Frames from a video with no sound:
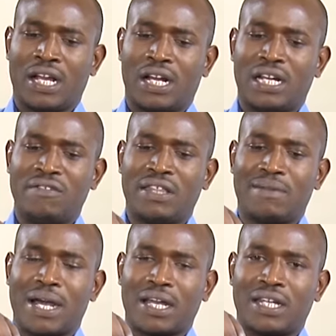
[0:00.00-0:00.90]
lift the
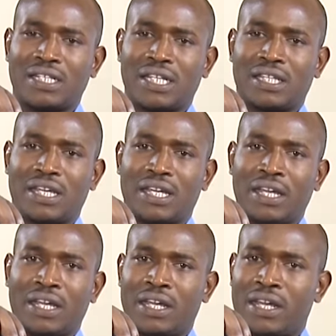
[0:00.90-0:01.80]
magnet at the
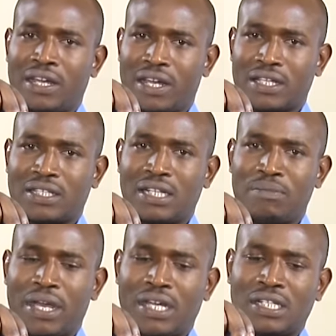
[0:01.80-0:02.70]
extreme
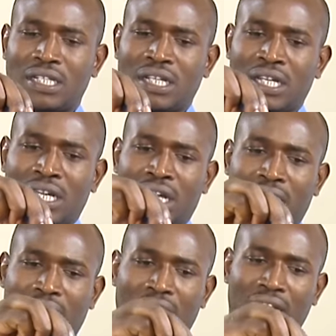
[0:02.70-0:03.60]
edge,
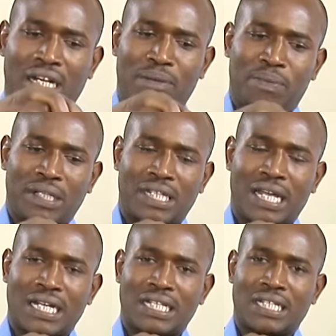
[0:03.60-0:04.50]
again repeat
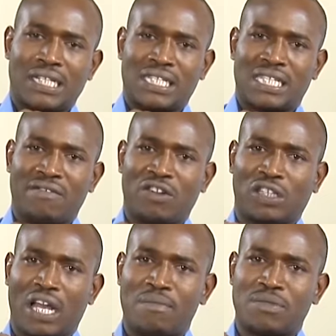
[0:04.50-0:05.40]
that several
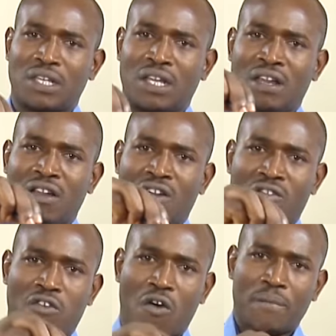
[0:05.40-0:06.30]
times,
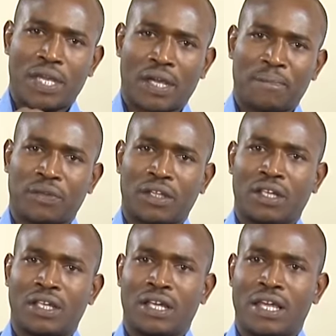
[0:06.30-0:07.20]
forming
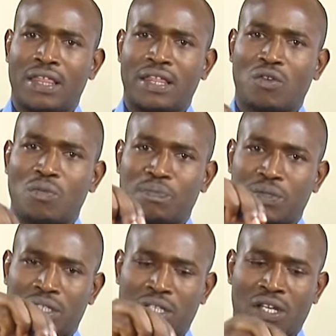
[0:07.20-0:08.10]
the
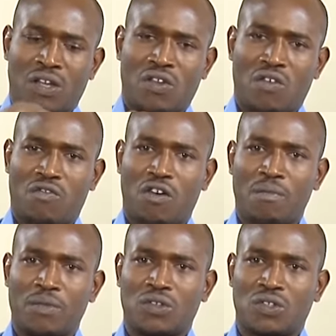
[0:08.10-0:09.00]
loops.
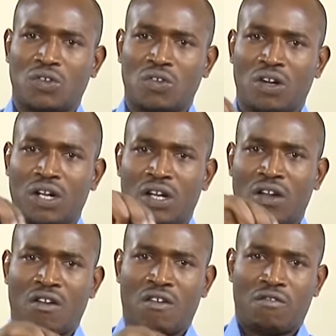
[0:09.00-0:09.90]
You stroke,
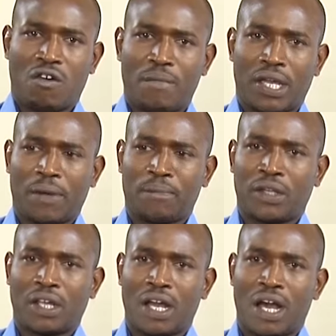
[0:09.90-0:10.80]
forming
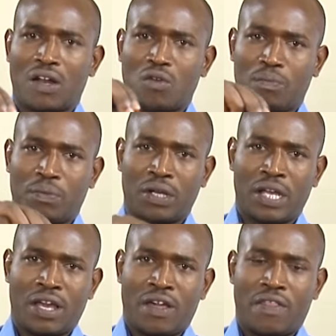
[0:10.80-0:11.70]
a loop.
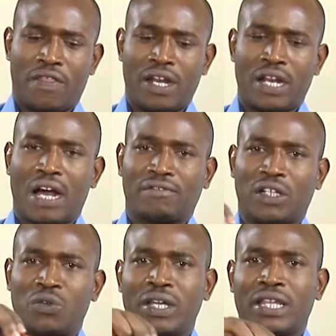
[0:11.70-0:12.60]
Then after
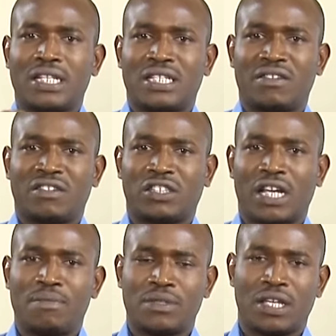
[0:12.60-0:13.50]
doing that several
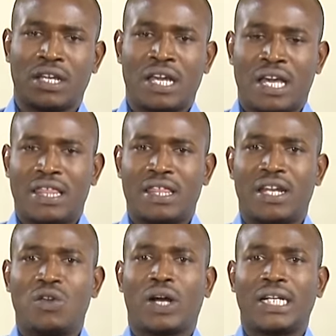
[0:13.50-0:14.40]
times,
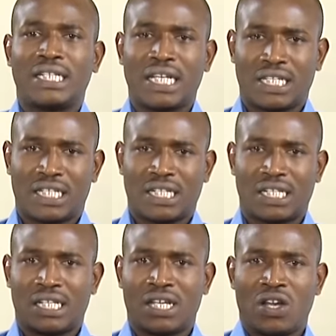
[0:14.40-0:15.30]
then you can
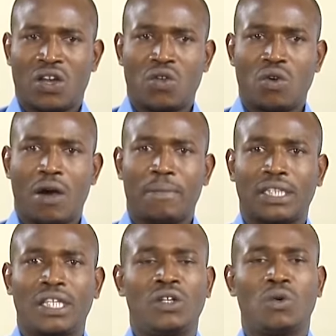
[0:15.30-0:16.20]
test your
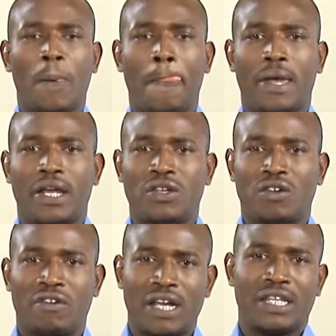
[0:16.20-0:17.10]
material, and you'll
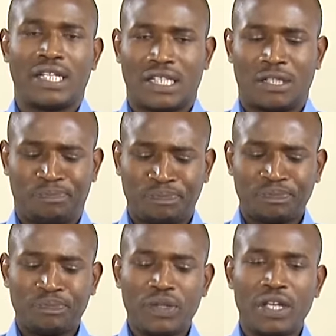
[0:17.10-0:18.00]
find that
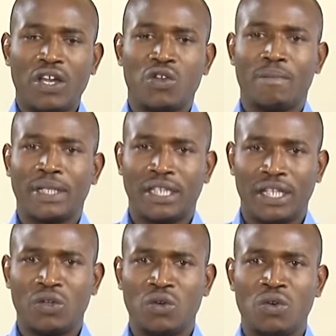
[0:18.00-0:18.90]
your
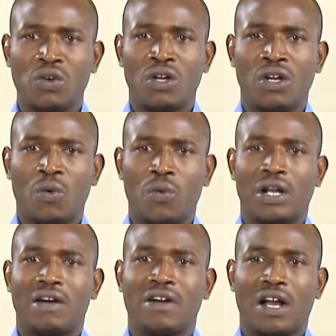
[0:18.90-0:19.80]
material will
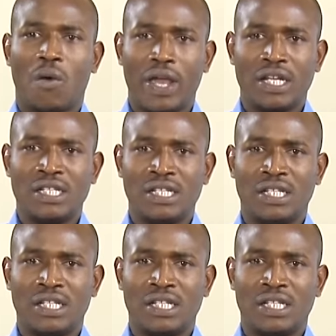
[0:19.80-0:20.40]
have acquired